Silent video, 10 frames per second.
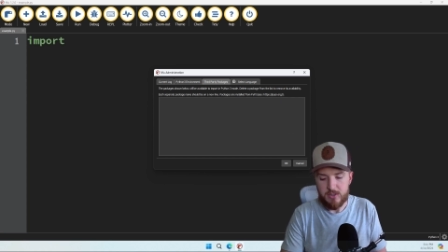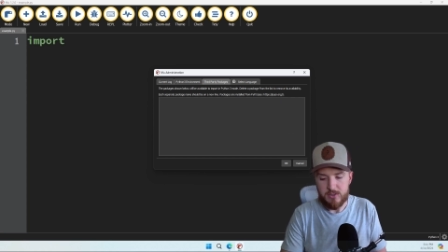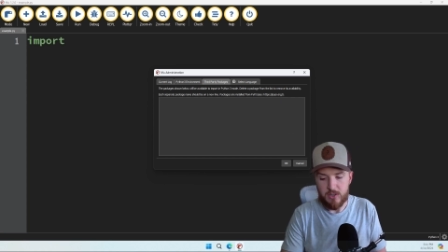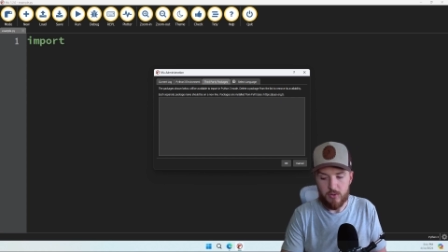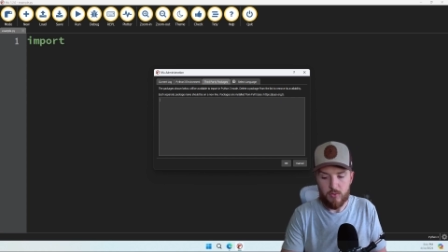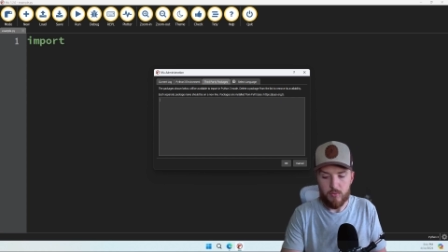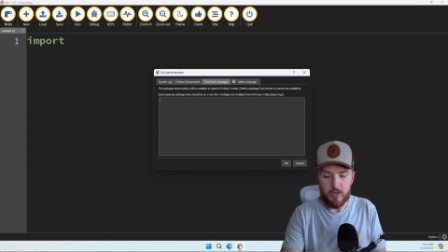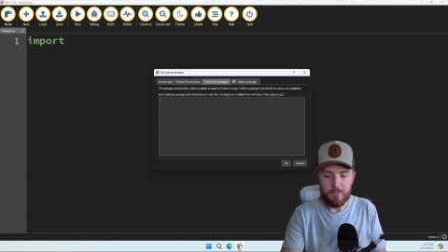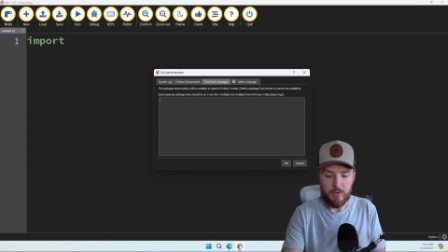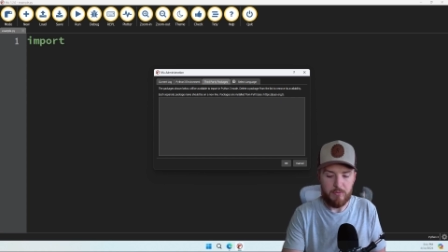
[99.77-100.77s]
So
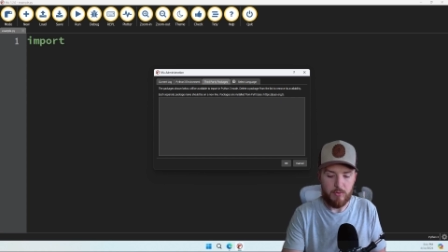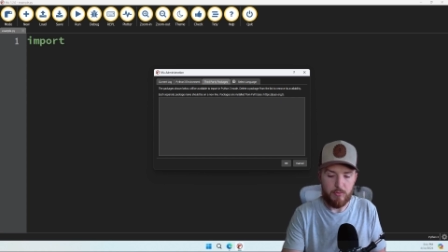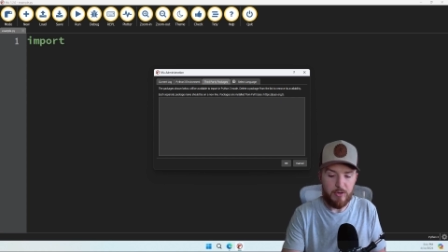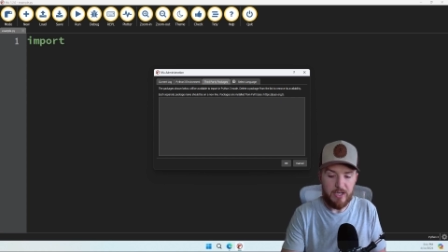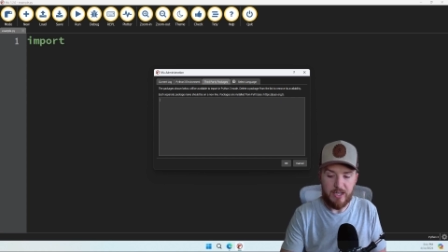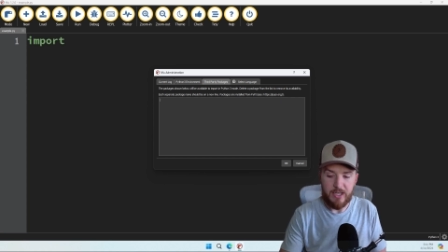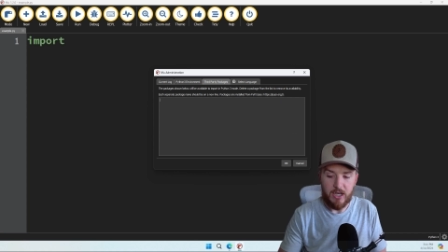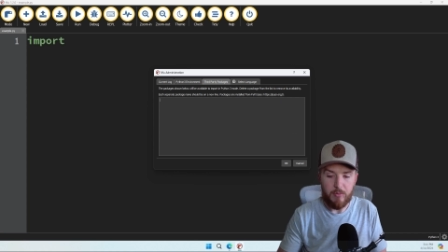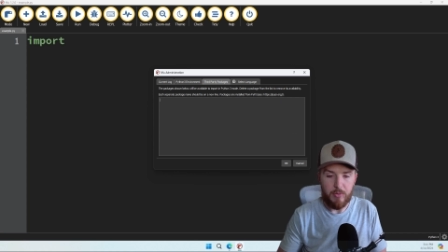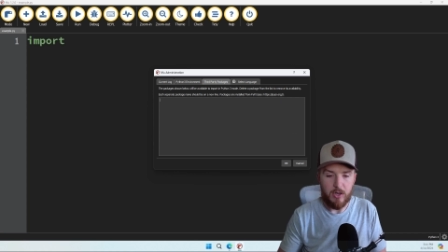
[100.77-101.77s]
if you're ever reading
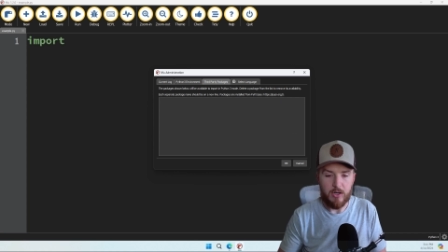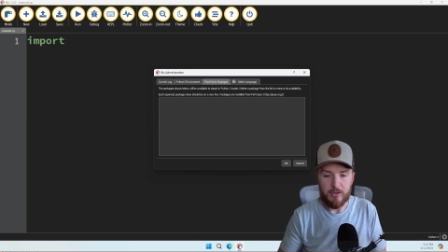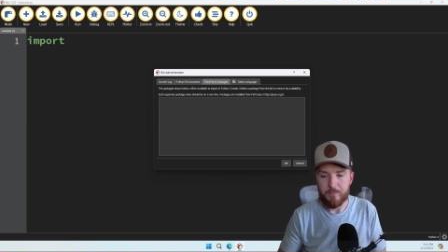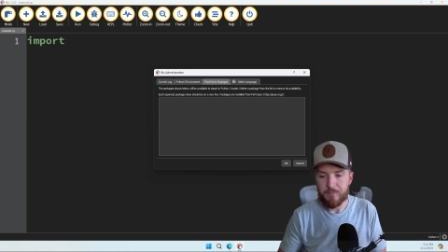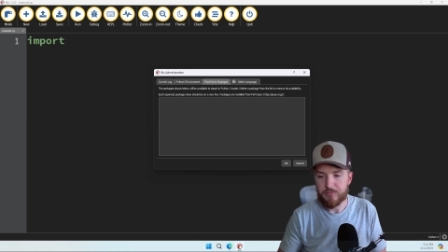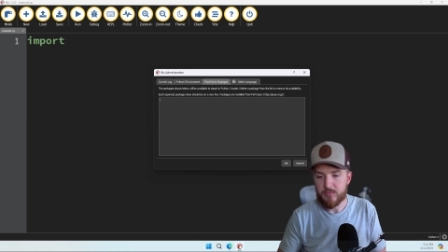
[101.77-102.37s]
up on